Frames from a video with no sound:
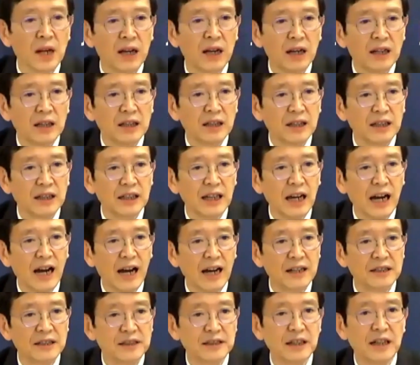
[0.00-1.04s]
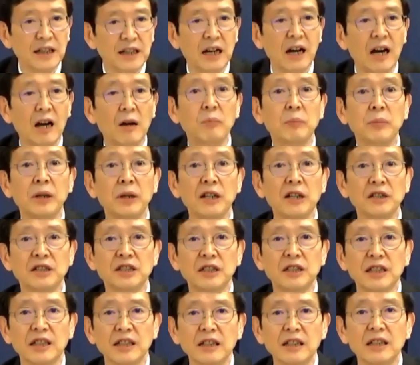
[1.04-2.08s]
He has a
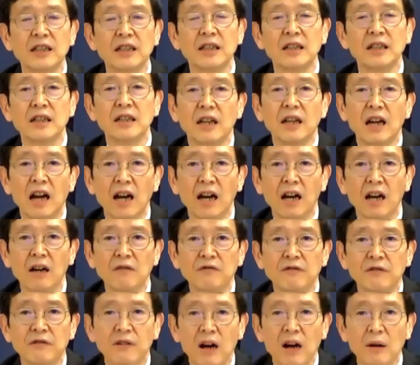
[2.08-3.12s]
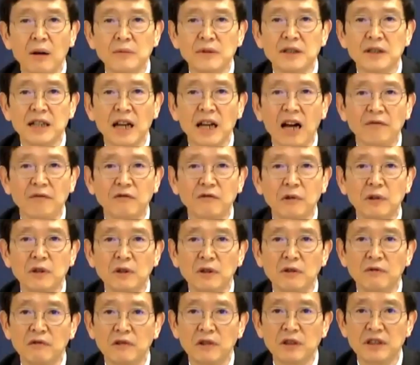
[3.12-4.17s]
PhD from Stanford
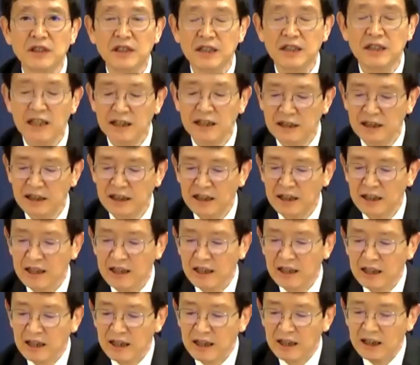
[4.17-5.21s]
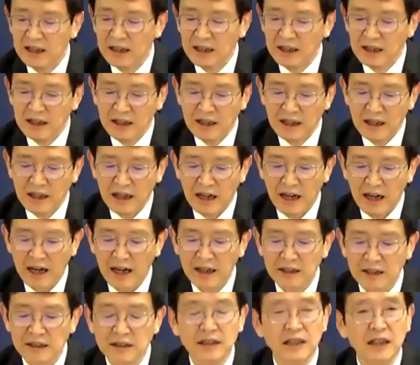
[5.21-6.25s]
University,
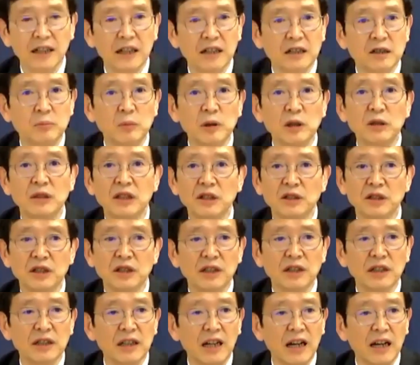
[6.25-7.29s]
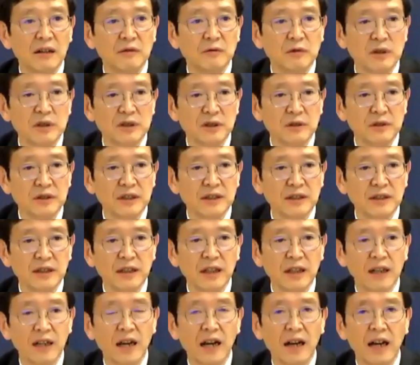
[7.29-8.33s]
and he has been teaching and
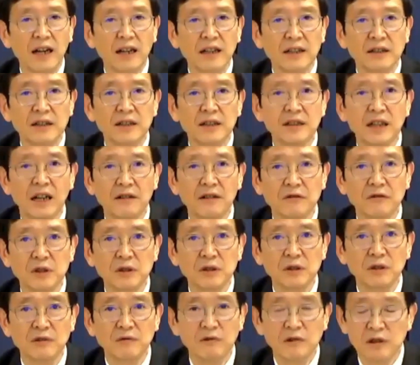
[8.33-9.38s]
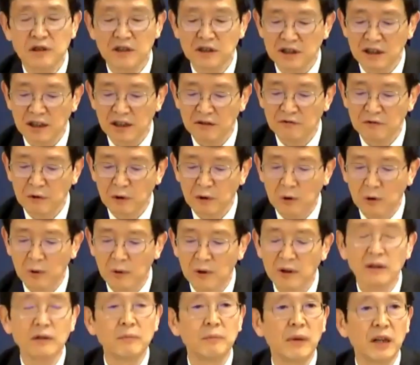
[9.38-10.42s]
researching at Tufts University
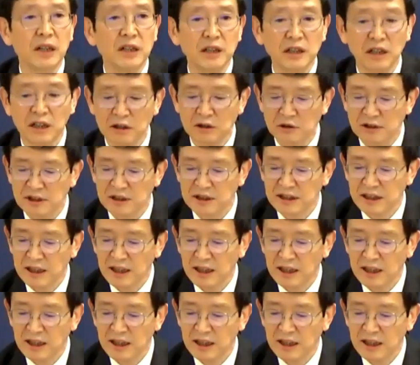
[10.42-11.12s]
for many years.